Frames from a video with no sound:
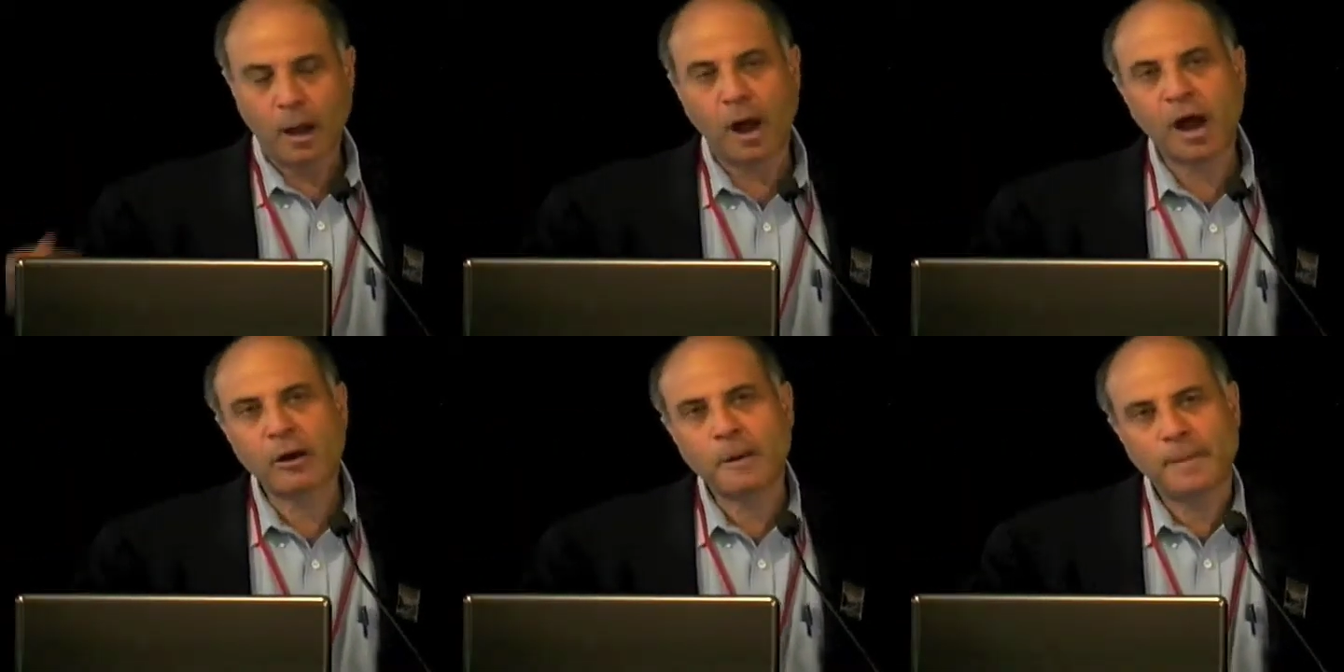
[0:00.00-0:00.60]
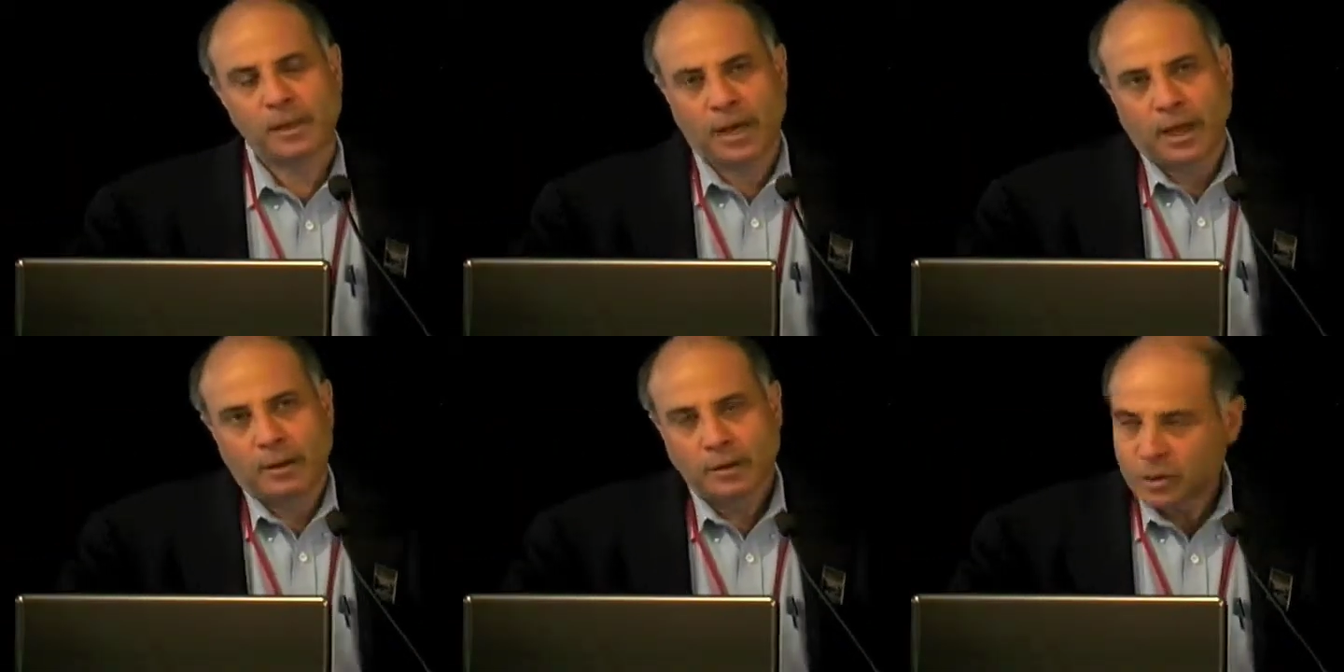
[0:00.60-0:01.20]
our ability
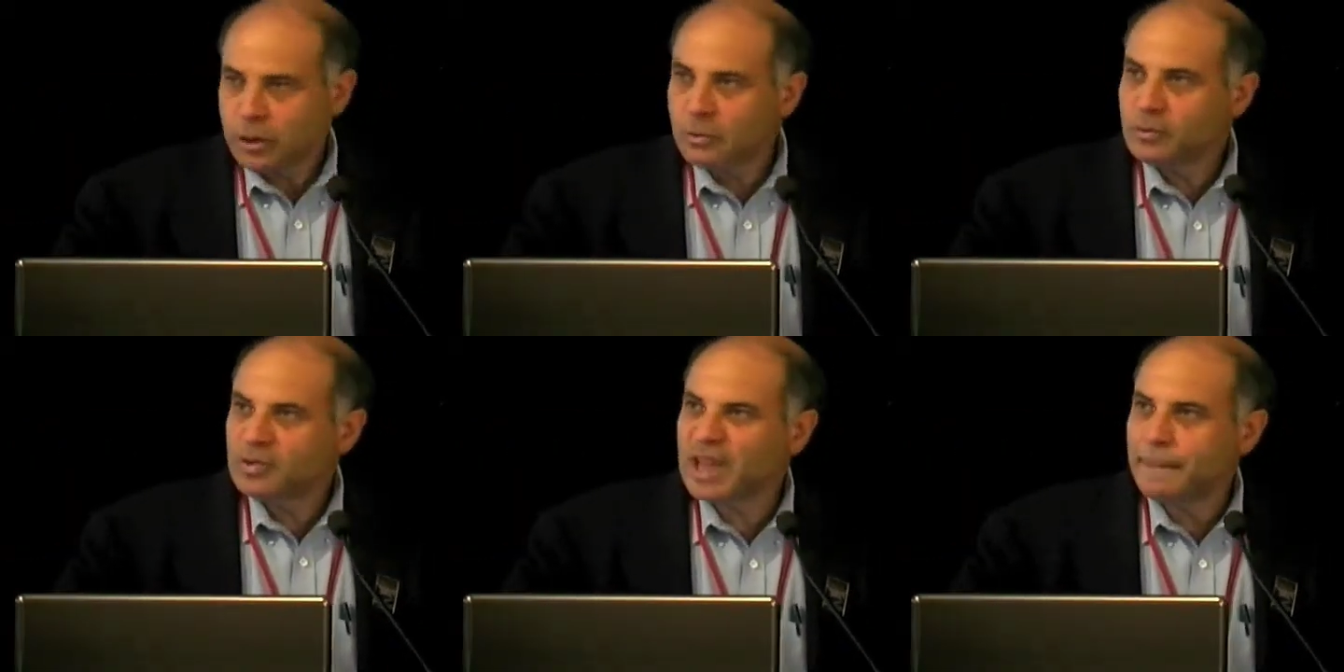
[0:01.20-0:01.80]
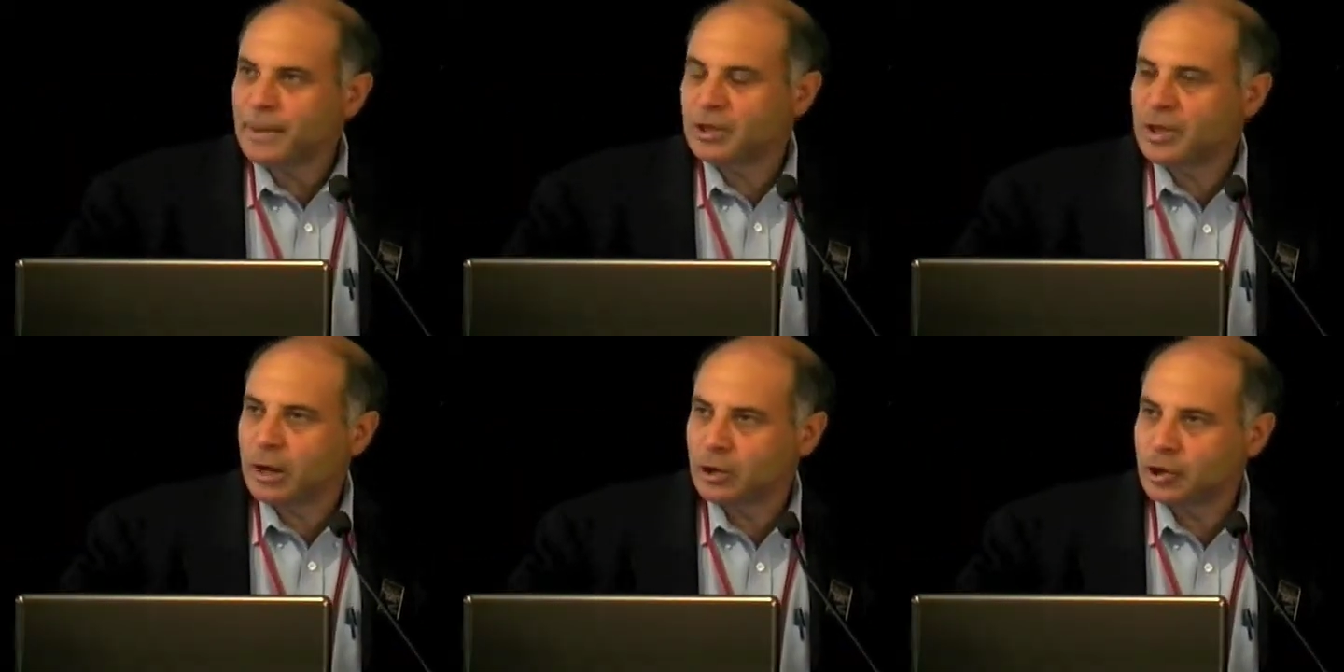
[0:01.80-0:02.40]
to step into
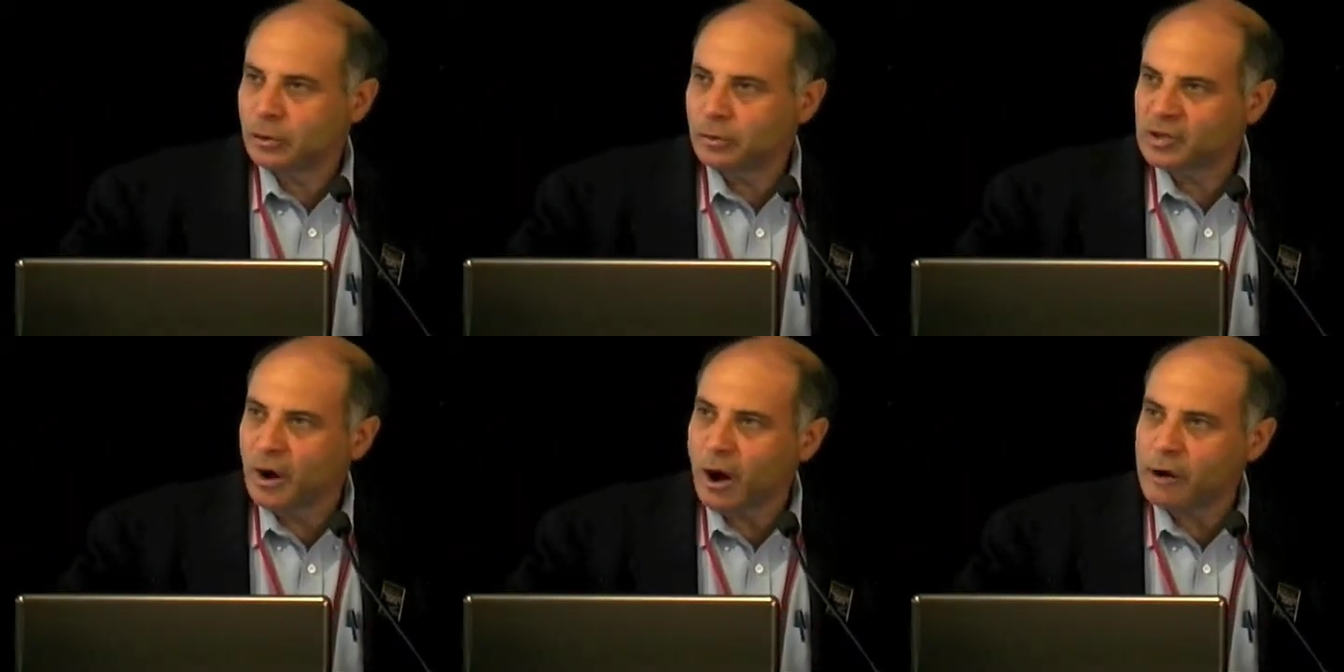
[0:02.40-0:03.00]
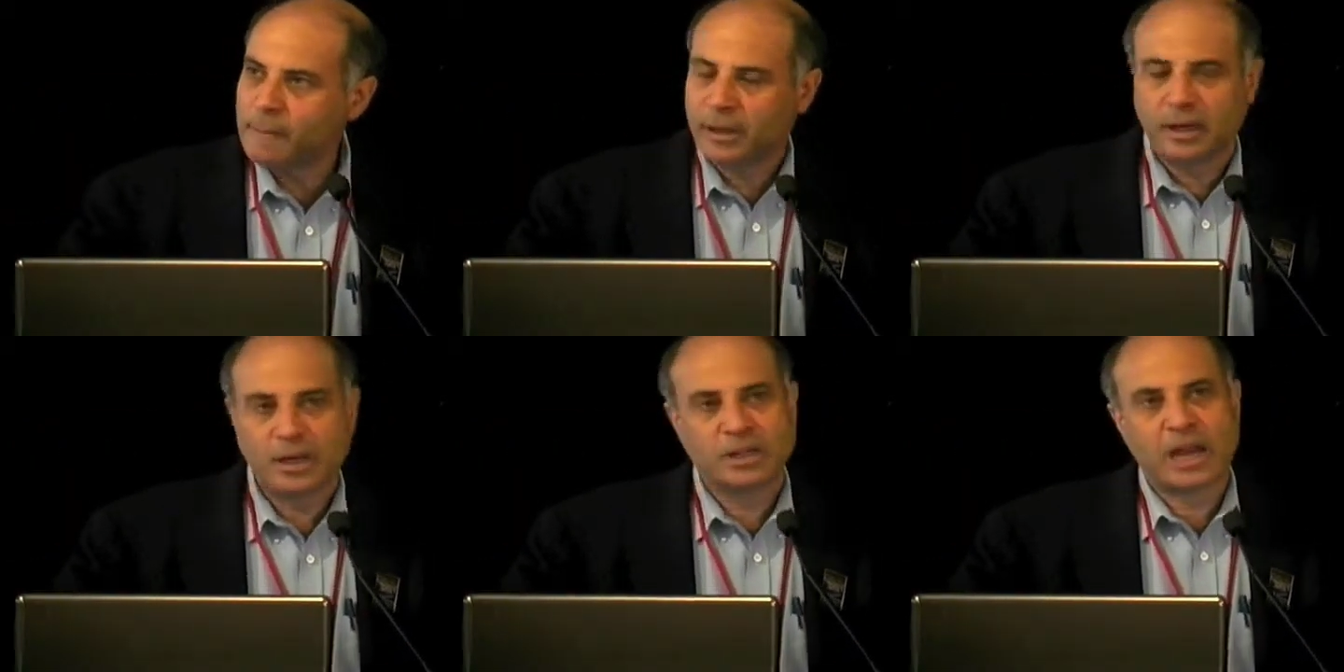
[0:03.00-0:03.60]
their shoes, our
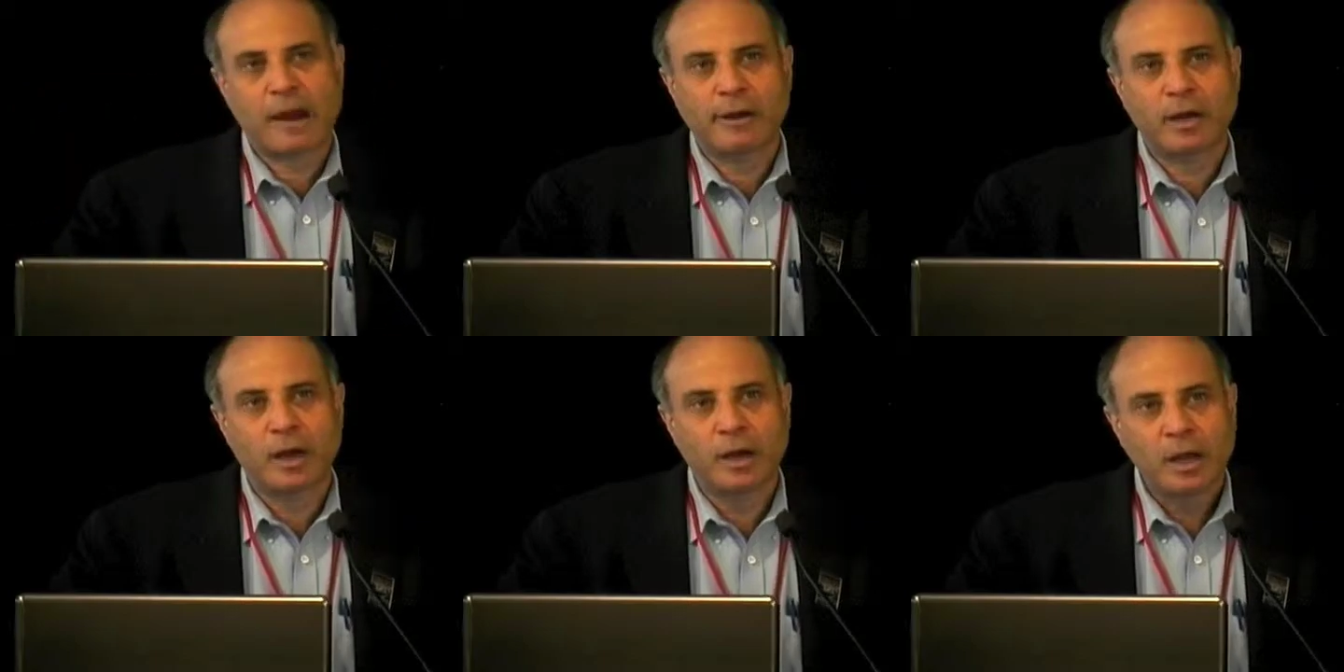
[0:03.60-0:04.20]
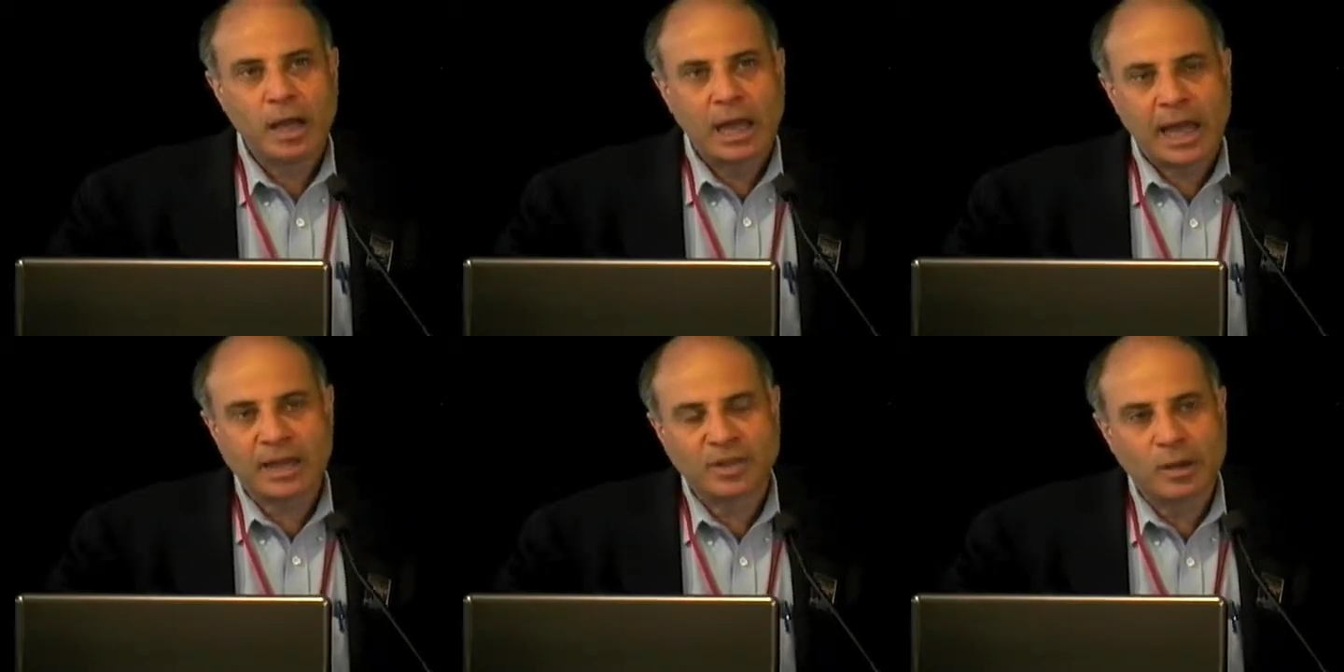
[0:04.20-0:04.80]
ability to carry on
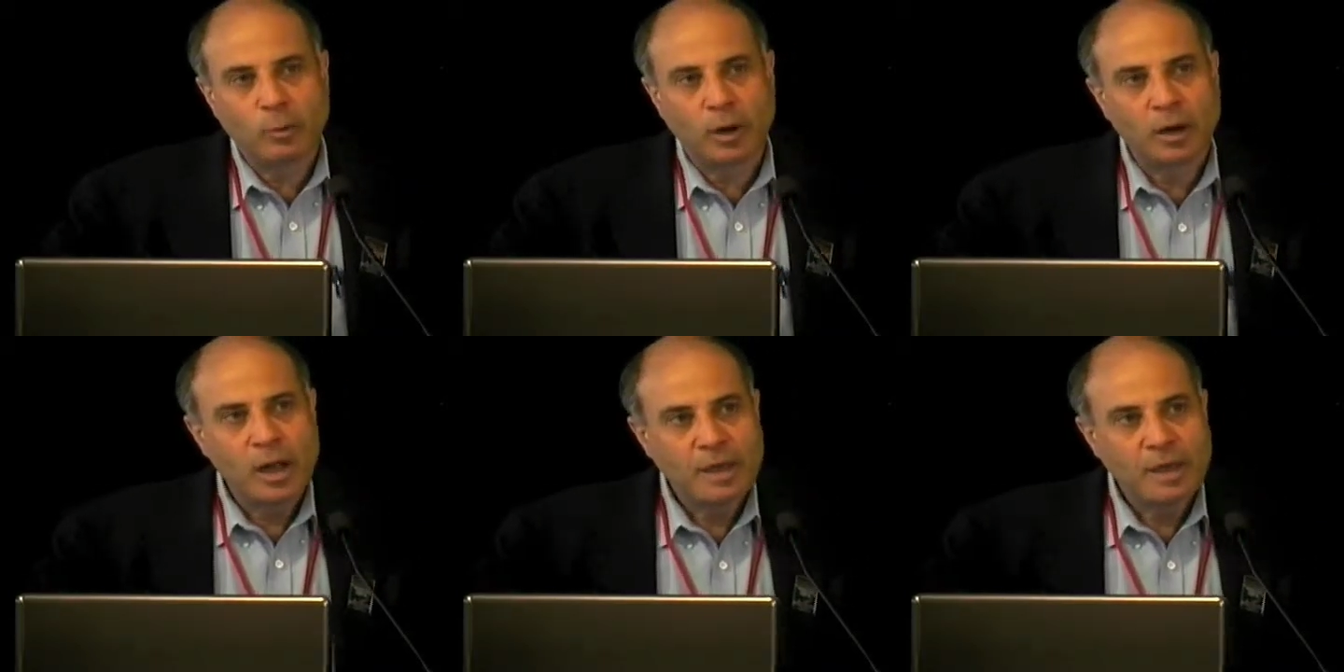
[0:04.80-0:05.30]
as they were.